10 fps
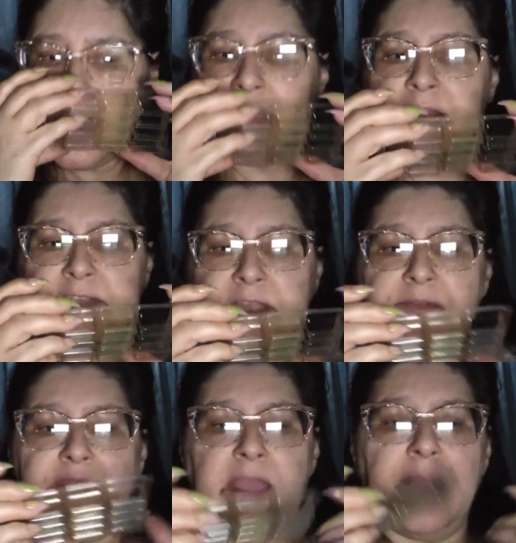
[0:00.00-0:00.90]
And you
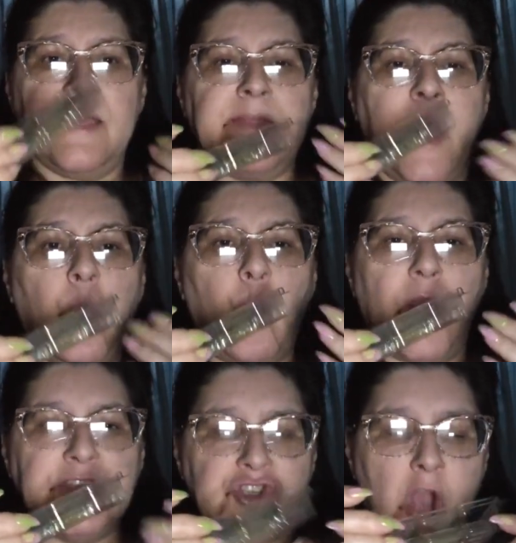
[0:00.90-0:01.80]
definitely get like that
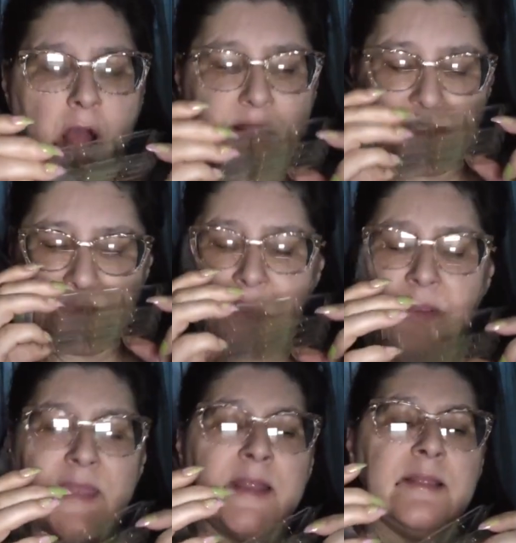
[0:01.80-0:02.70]
white chocolate
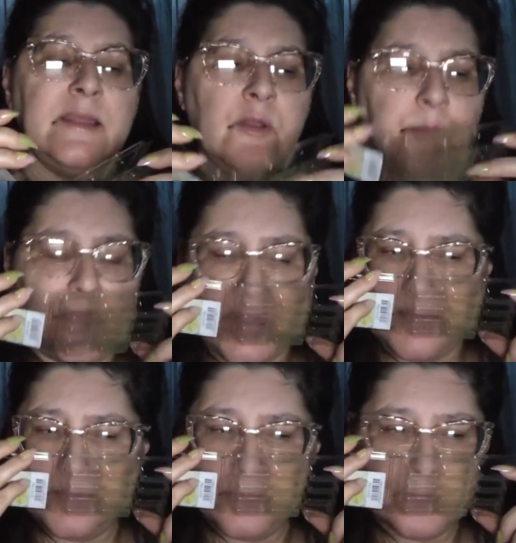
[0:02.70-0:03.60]
smell and a little
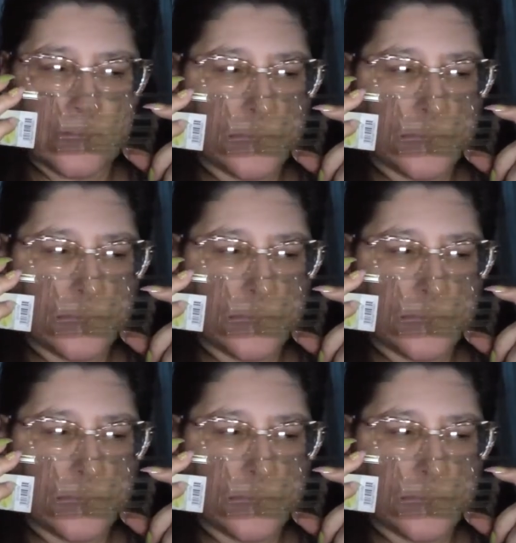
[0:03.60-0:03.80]
bit.